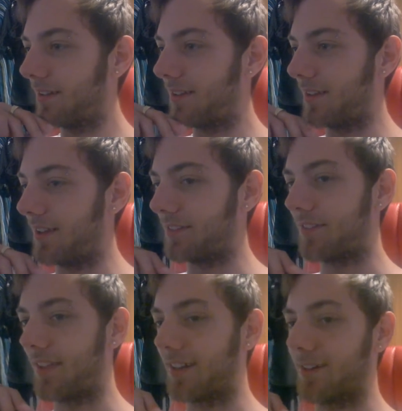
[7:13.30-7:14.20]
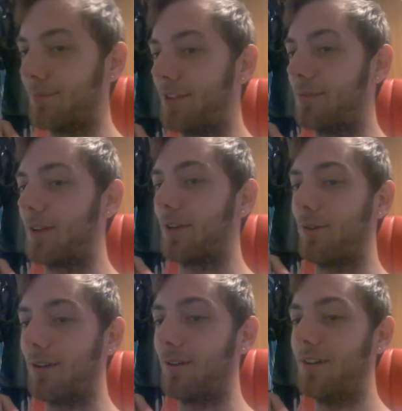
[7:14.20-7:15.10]
that comes into play quite
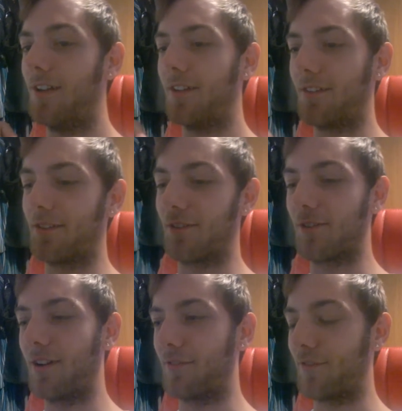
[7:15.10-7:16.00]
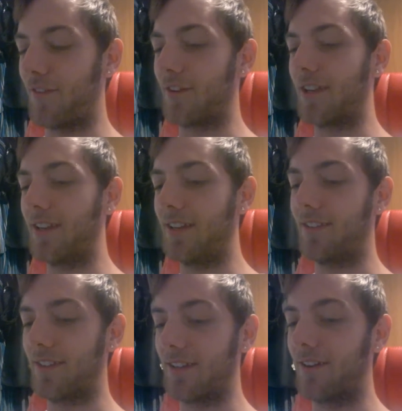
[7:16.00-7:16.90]
a lot. So he's got kind of a funky
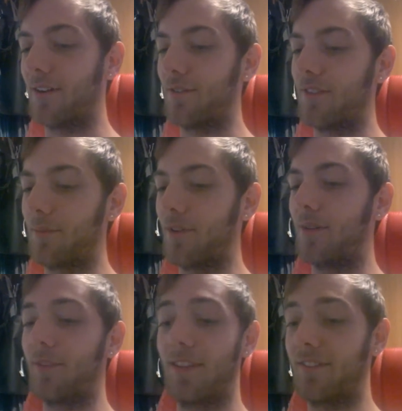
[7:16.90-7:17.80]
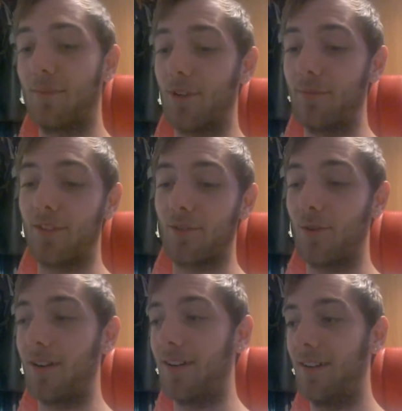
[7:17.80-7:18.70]
thing going on sometimes, and then sometimes it
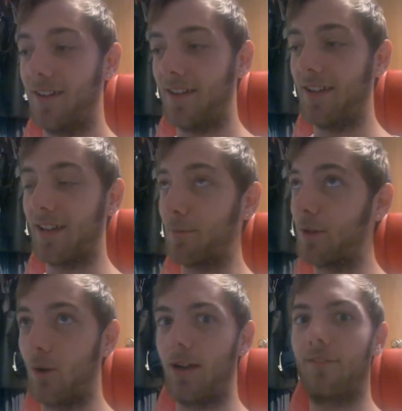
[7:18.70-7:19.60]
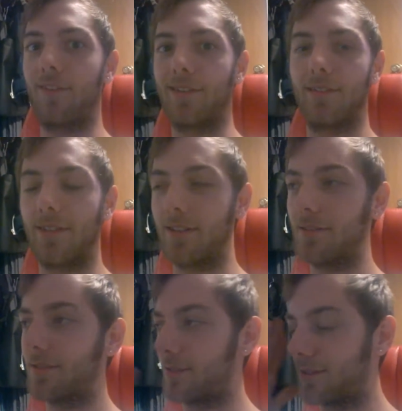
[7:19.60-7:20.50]
can be quite heavy,
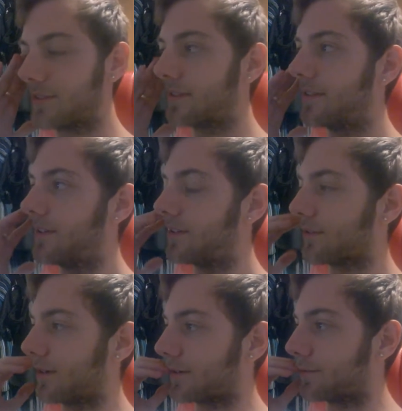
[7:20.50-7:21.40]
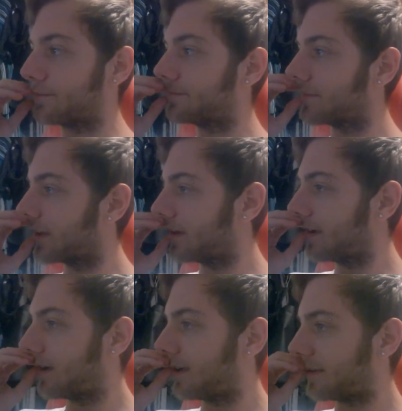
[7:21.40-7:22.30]
So it's quite cool.
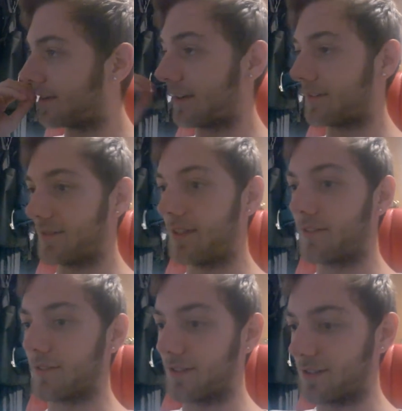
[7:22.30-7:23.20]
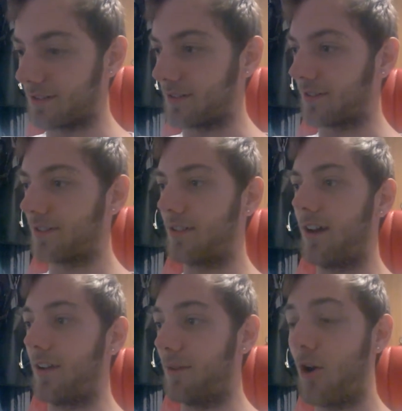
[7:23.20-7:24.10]
So yeah, Dylan, good guitarist,
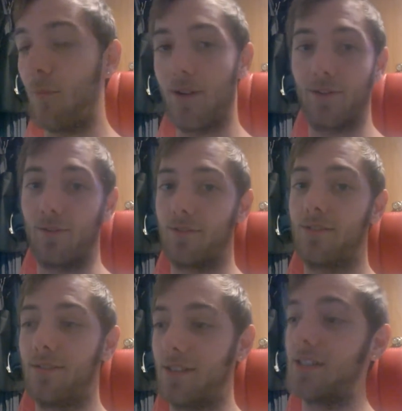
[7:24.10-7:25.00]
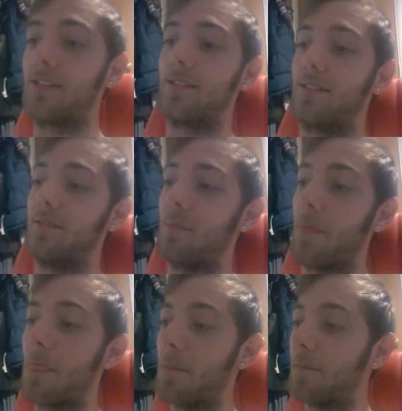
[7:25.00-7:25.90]
and oh my God, he can.
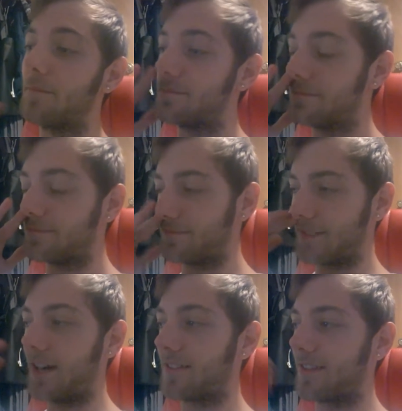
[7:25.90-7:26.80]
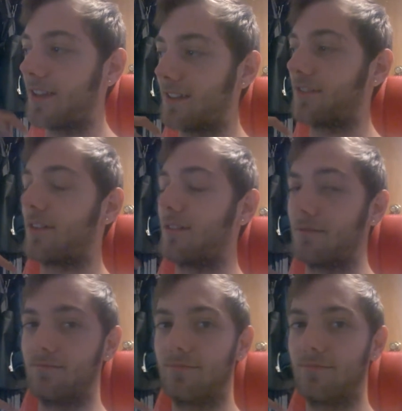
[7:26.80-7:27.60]
I'd say he can solo.